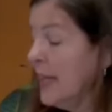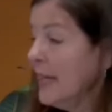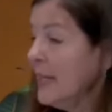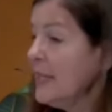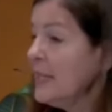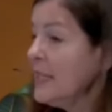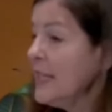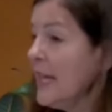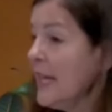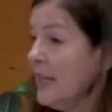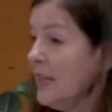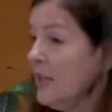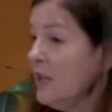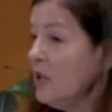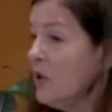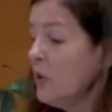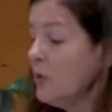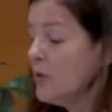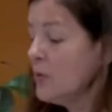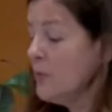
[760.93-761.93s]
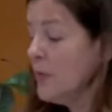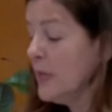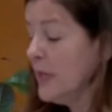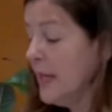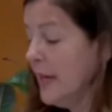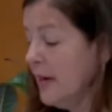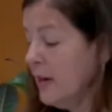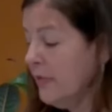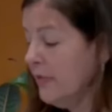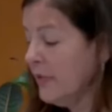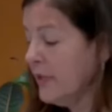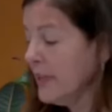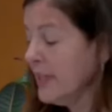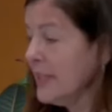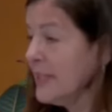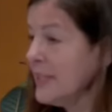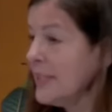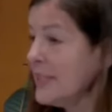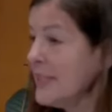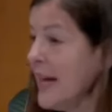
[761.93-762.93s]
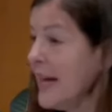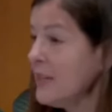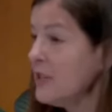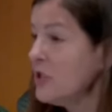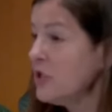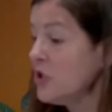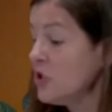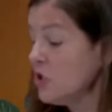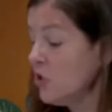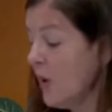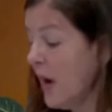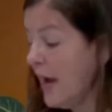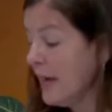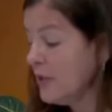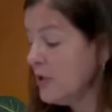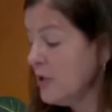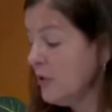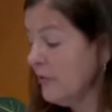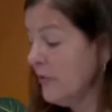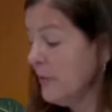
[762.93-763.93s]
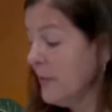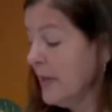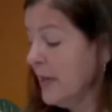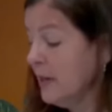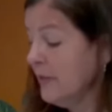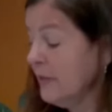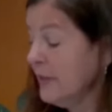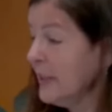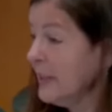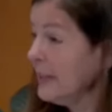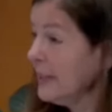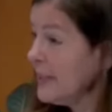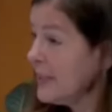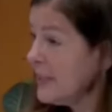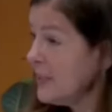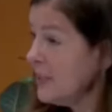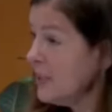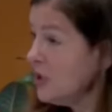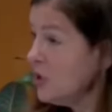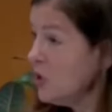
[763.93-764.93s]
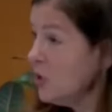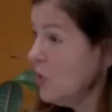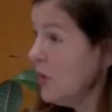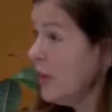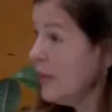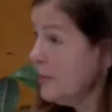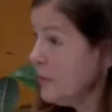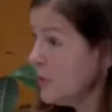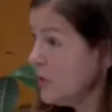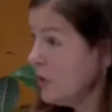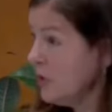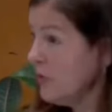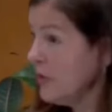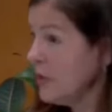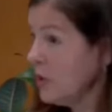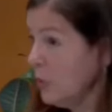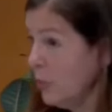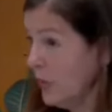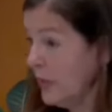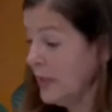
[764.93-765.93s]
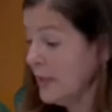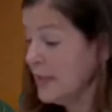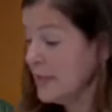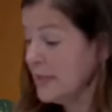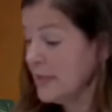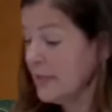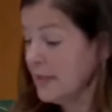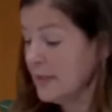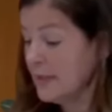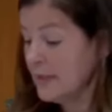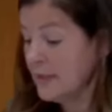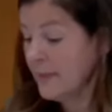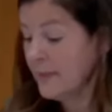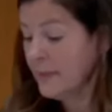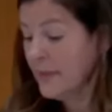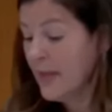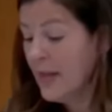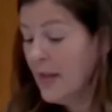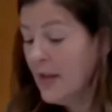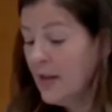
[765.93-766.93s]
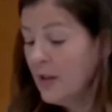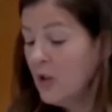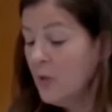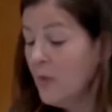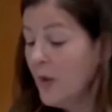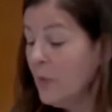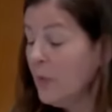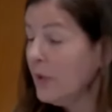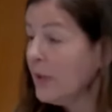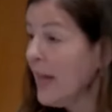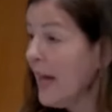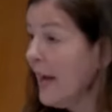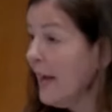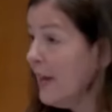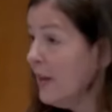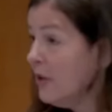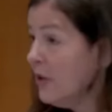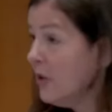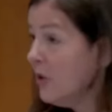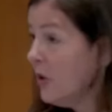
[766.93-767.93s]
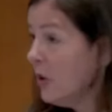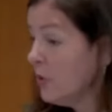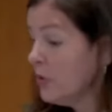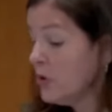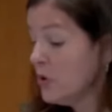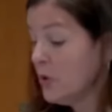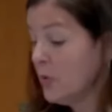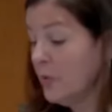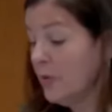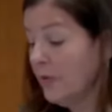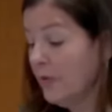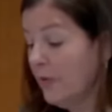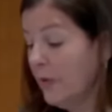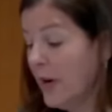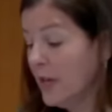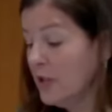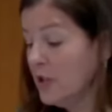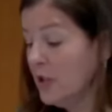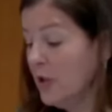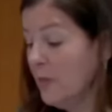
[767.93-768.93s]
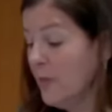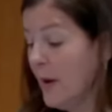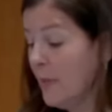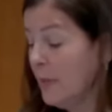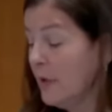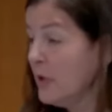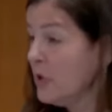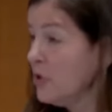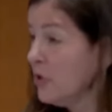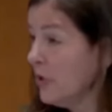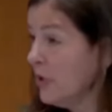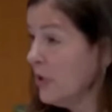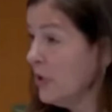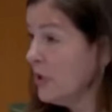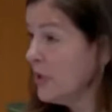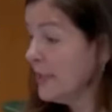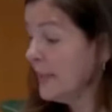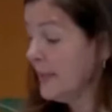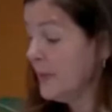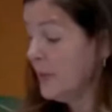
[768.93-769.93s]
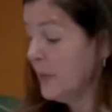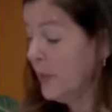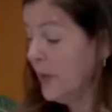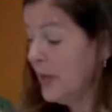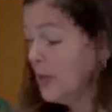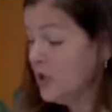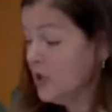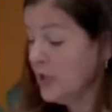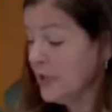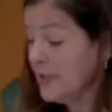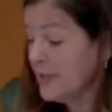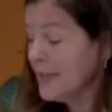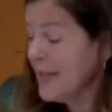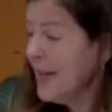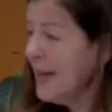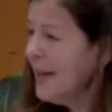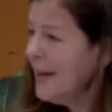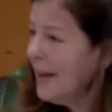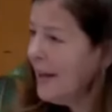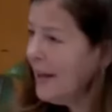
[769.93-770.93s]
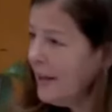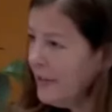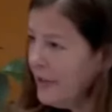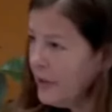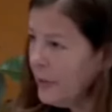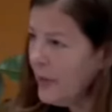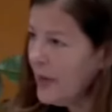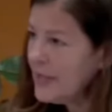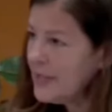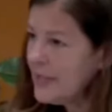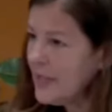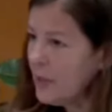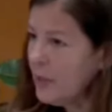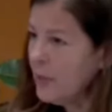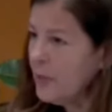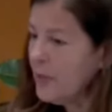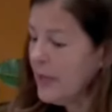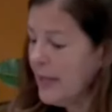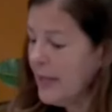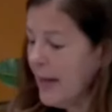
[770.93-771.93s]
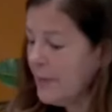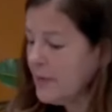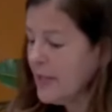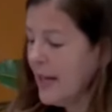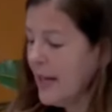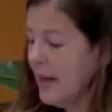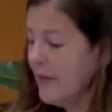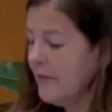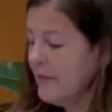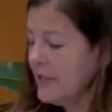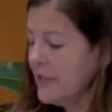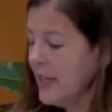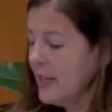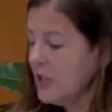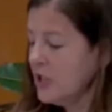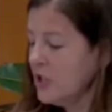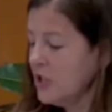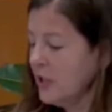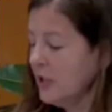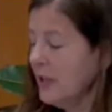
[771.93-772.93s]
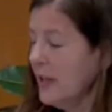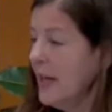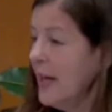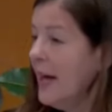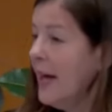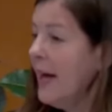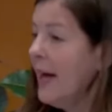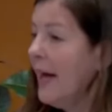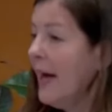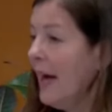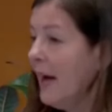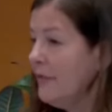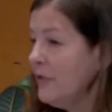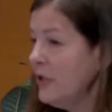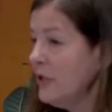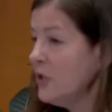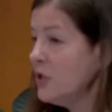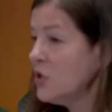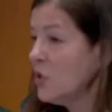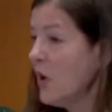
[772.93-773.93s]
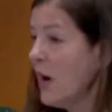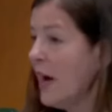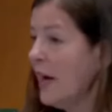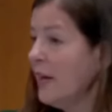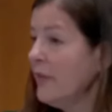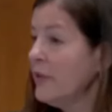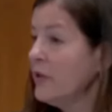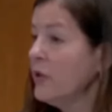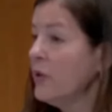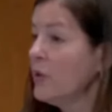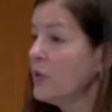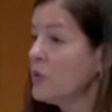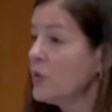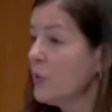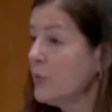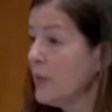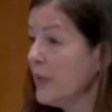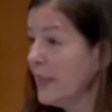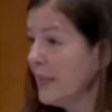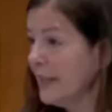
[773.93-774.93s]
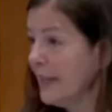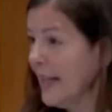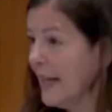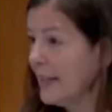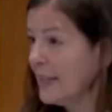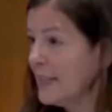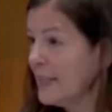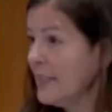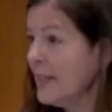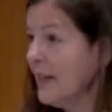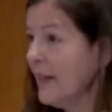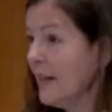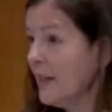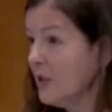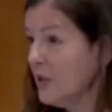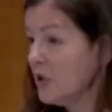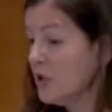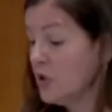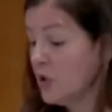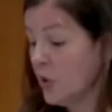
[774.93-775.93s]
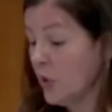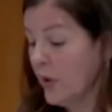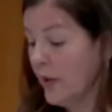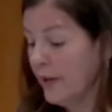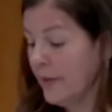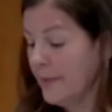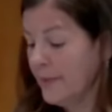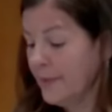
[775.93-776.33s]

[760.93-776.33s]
In taking notes, be careful that it does not distract you from carefully listening to and observing the witnesses. You may rely on your notes to refresh your memory during your deliberations. Otherwise, they will be kept confidential. After the trial, the notes will be collected and destroyed.